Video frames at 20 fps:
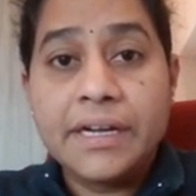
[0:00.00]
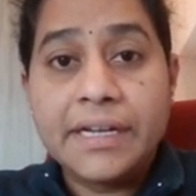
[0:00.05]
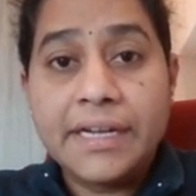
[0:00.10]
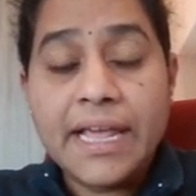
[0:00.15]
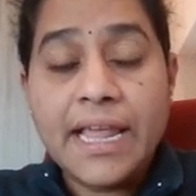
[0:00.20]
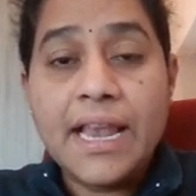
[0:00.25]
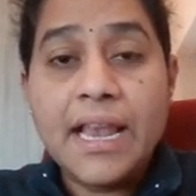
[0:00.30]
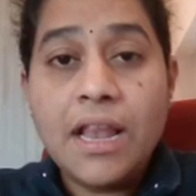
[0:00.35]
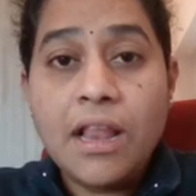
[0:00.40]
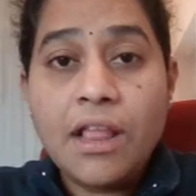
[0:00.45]

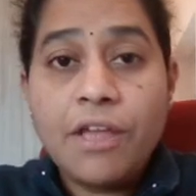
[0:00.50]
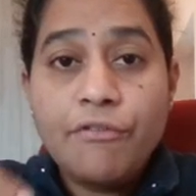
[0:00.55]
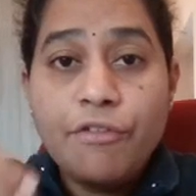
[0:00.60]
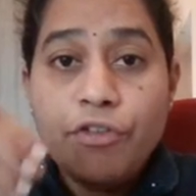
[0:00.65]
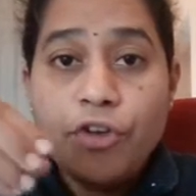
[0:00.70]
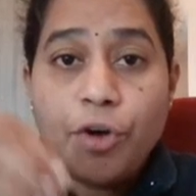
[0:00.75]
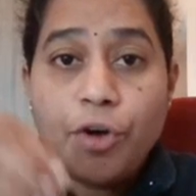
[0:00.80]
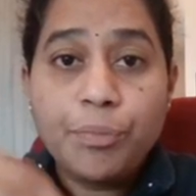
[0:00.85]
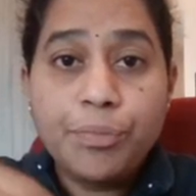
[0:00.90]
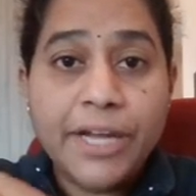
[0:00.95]
till
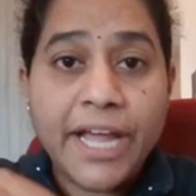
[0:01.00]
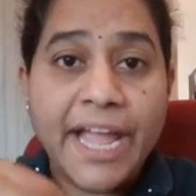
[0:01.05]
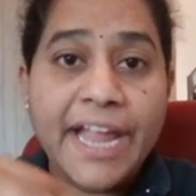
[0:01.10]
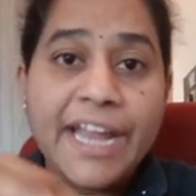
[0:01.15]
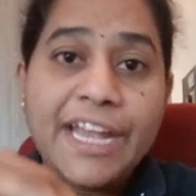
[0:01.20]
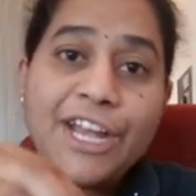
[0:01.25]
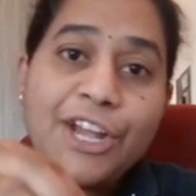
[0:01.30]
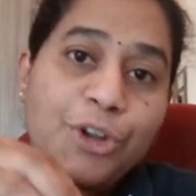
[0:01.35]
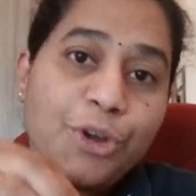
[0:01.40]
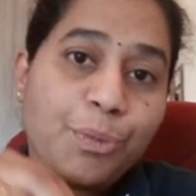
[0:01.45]
we
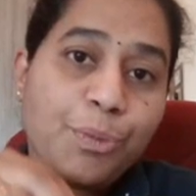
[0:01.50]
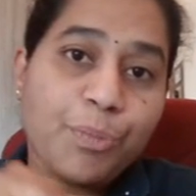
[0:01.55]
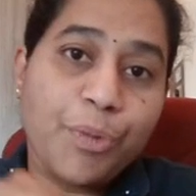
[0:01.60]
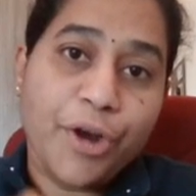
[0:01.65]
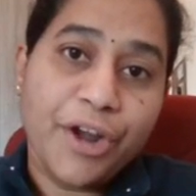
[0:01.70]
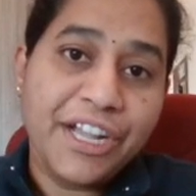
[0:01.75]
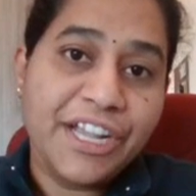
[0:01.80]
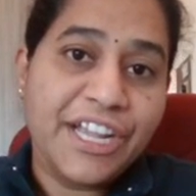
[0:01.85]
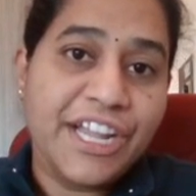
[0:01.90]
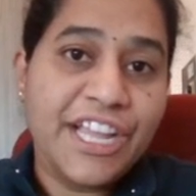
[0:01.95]
obtain
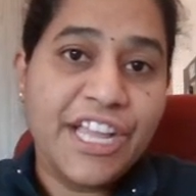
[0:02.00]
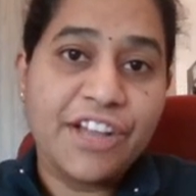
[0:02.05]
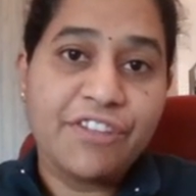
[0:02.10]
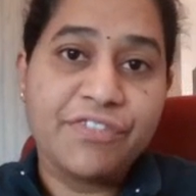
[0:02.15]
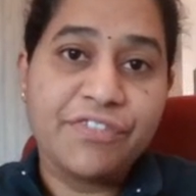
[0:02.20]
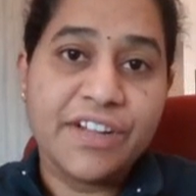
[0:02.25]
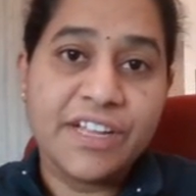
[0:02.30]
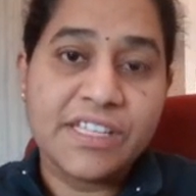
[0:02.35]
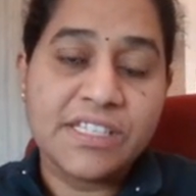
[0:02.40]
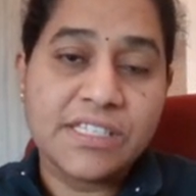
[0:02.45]
2-point
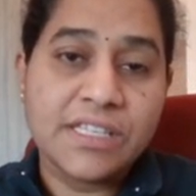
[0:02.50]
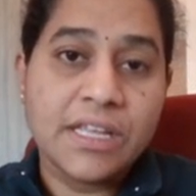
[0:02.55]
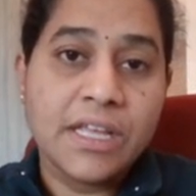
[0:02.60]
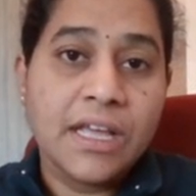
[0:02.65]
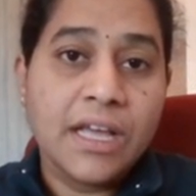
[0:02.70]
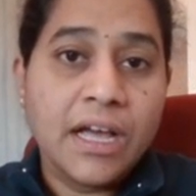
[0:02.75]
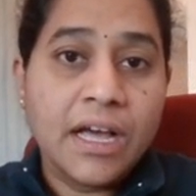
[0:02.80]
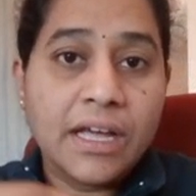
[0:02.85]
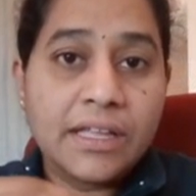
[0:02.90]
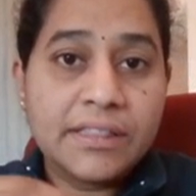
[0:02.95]
TFTs.
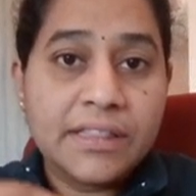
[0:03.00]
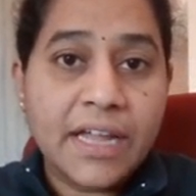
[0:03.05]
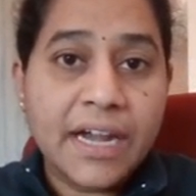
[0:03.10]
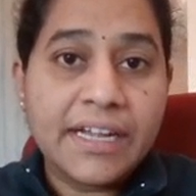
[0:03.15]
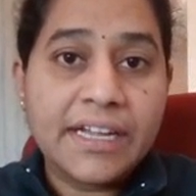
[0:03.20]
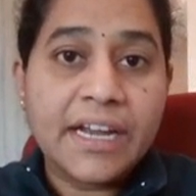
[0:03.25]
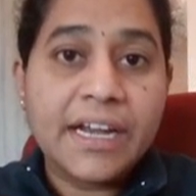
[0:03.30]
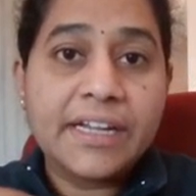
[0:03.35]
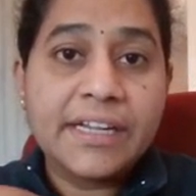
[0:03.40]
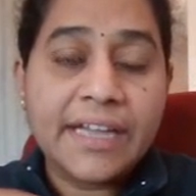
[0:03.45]
That
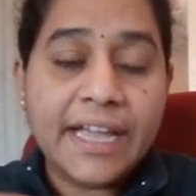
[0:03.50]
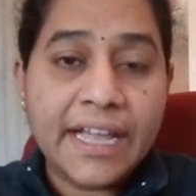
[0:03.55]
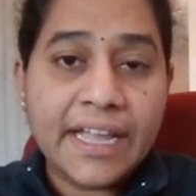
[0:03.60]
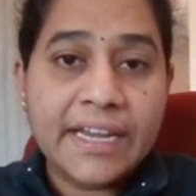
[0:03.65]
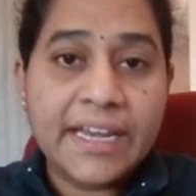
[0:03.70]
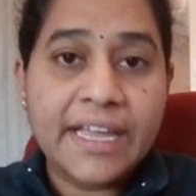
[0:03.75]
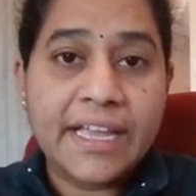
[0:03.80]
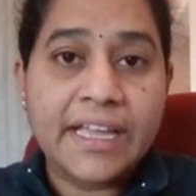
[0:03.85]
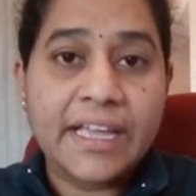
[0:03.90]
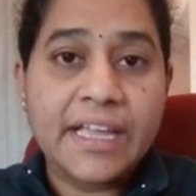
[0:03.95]

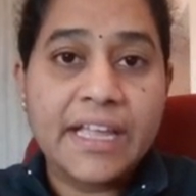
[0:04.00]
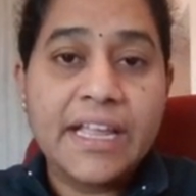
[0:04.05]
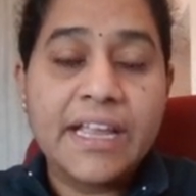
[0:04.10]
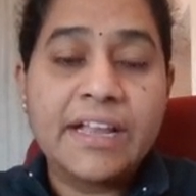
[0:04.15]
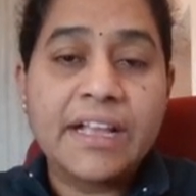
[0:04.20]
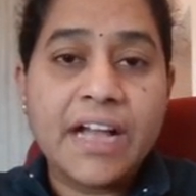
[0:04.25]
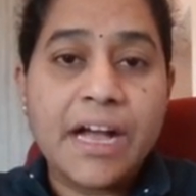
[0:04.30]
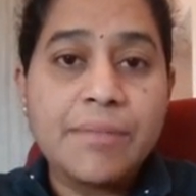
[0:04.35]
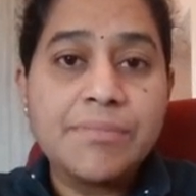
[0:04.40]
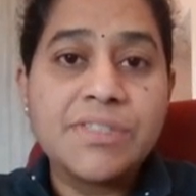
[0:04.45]
technique
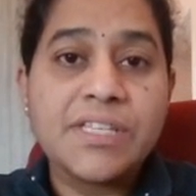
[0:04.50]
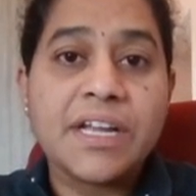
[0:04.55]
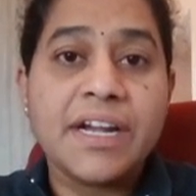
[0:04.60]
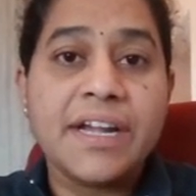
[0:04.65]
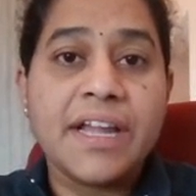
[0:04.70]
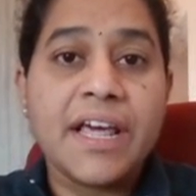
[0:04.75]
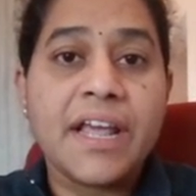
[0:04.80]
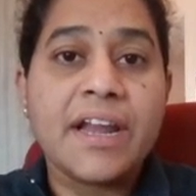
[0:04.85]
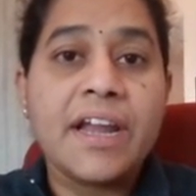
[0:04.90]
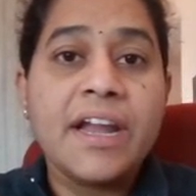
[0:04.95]
comes
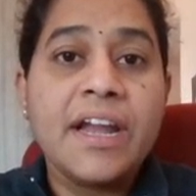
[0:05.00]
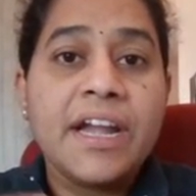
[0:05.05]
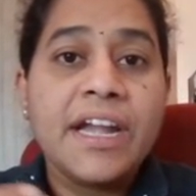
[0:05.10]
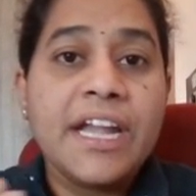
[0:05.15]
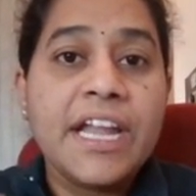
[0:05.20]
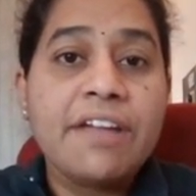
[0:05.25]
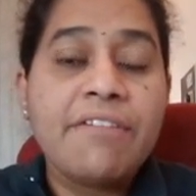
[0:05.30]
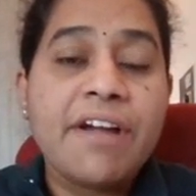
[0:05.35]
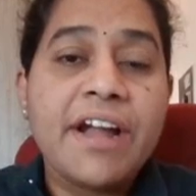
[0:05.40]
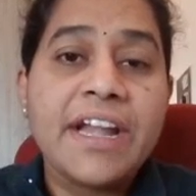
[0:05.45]
under
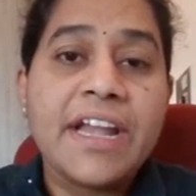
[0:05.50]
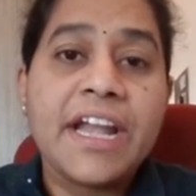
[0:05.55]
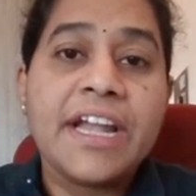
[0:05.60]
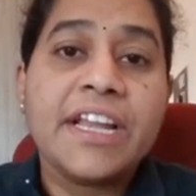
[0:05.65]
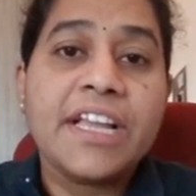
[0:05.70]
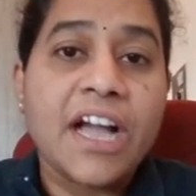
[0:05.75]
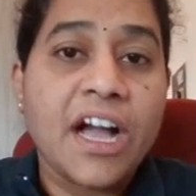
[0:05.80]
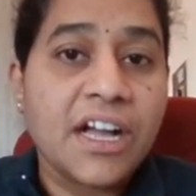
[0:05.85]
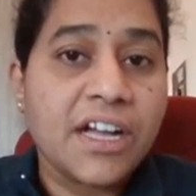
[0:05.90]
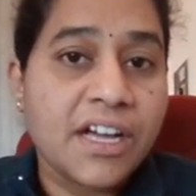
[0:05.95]
divide and
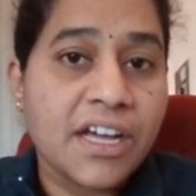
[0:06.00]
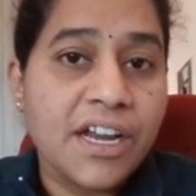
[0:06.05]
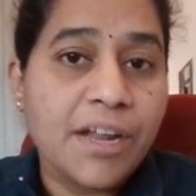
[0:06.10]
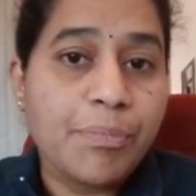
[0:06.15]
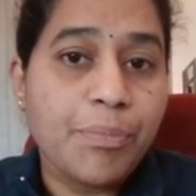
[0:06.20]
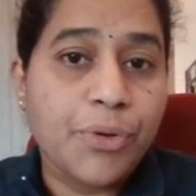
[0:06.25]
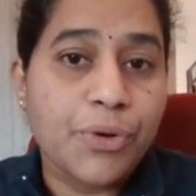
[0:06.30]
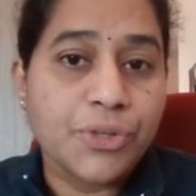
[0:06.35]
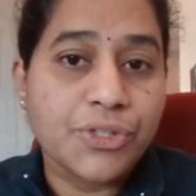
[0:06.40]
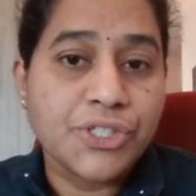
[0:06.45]
conquer
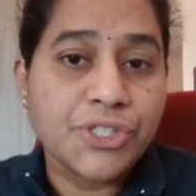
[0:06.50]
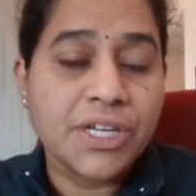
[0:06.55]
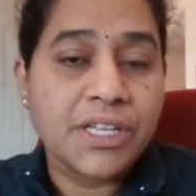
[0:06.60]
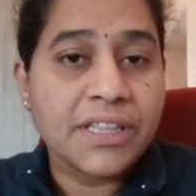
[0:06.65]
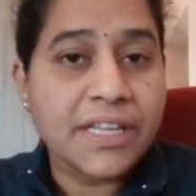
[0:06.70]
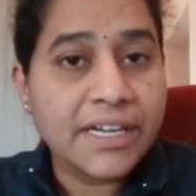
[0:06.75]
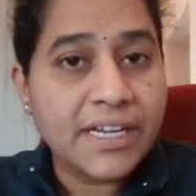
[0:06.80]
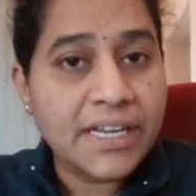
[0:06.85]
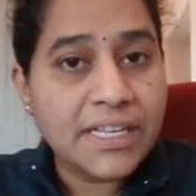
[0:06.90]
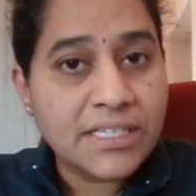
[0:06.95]
approach,
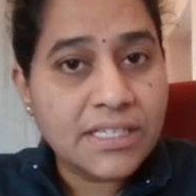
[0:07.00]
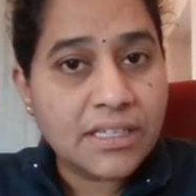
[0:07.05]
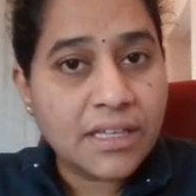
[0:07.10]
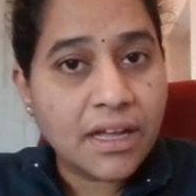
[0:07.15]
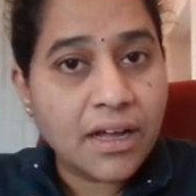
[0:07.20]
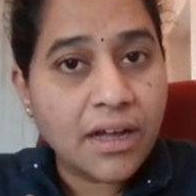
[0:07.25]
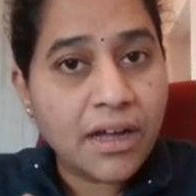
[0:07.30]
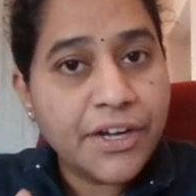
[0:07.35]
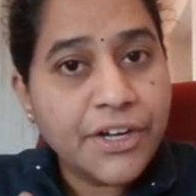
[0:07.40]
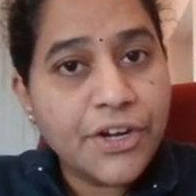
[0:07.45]
that is
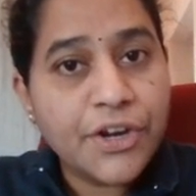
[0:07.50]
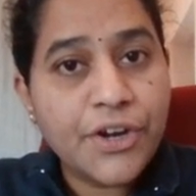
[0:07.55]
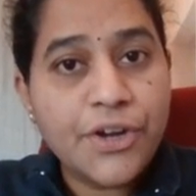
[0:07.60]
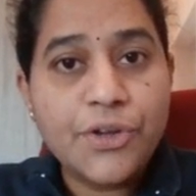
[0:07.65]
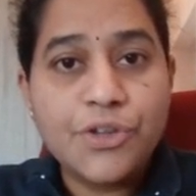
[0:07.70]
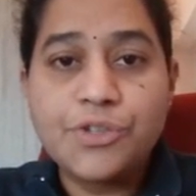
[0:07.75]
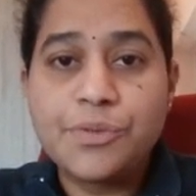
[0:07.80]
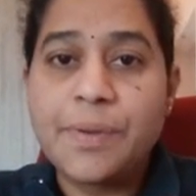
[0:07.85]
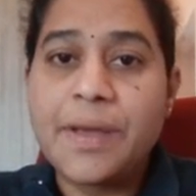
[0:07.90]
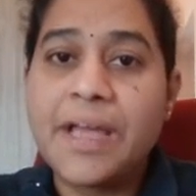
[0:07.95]

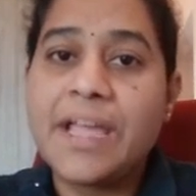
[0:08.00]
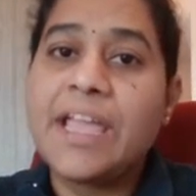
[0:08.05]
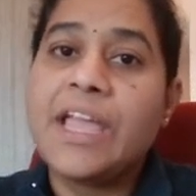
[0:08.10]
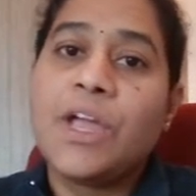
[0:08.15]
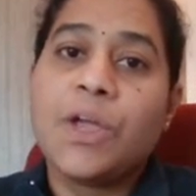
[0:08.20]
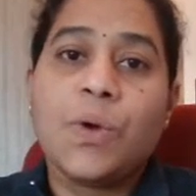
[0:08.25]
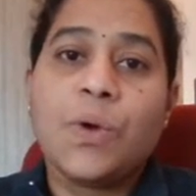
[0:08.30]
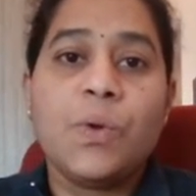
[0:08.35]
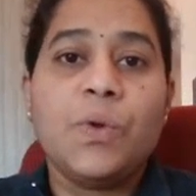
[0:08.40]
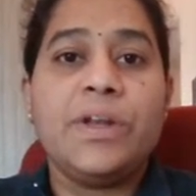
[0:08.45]
introduced by
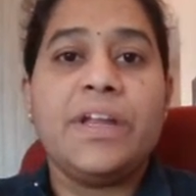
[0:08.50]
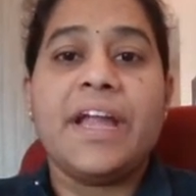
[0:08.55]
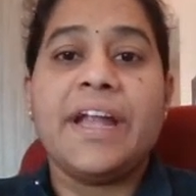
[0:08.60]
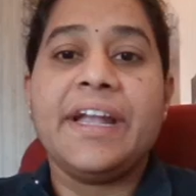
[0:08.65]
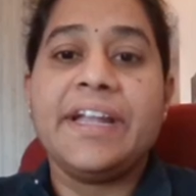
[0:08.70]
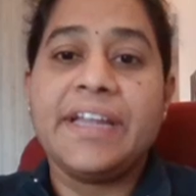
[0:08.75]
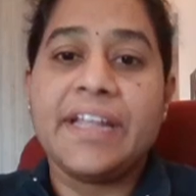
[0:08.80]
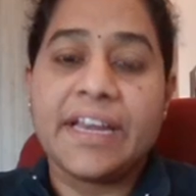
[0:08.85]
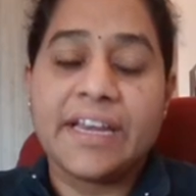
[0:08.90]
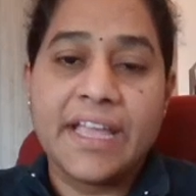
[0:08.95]
Cooley
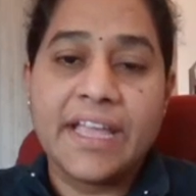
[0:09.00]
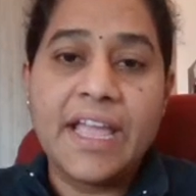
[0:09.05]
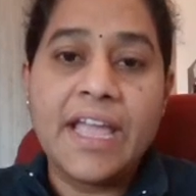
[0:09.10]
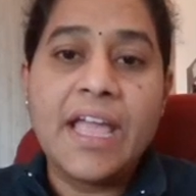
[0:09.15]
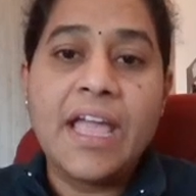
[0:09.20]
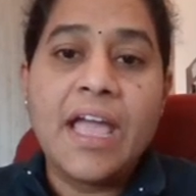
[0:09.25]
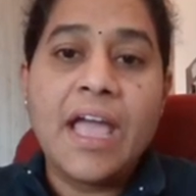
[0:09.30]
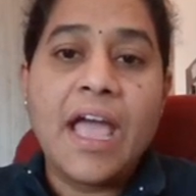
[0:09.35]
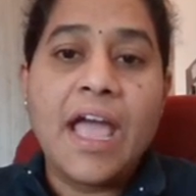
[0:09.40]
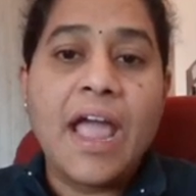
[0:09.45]
and Turkey.
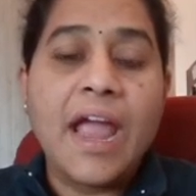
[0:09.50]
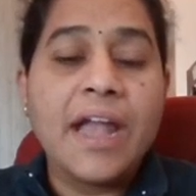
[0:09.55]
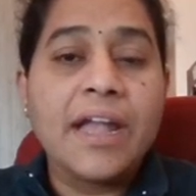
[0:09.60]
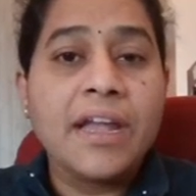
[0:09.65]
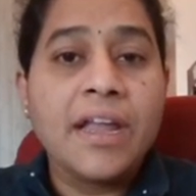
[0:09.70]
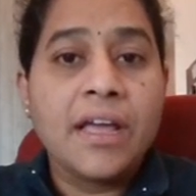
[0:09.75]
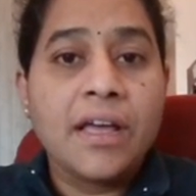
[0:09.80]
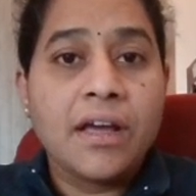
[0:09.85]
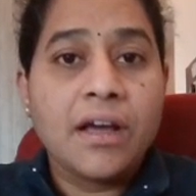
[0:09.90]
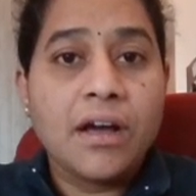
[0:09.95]
And
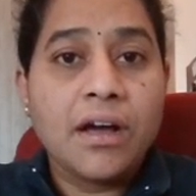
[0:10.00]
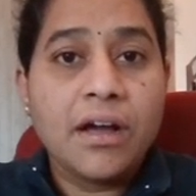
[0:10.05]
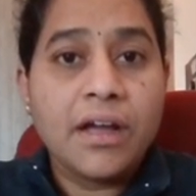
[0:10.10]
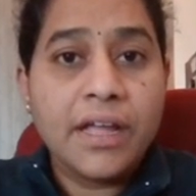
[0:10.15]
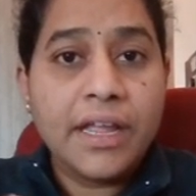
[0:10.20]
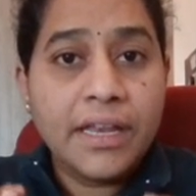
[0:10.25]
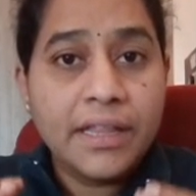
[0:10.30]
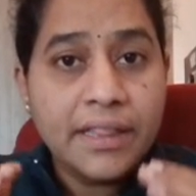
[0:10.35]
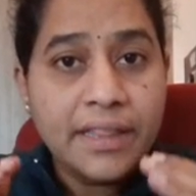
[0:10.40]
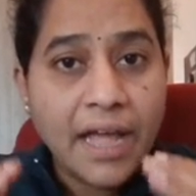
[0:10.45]

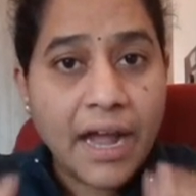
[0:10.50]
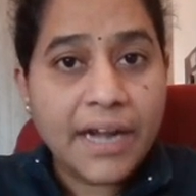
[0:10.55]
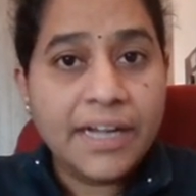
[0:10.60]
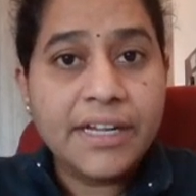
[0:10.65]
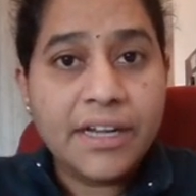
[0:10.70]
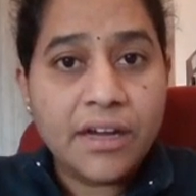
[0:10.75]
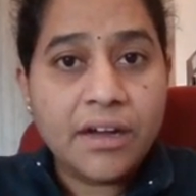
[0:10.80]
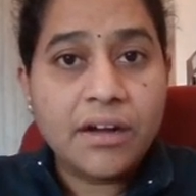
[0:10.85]
in that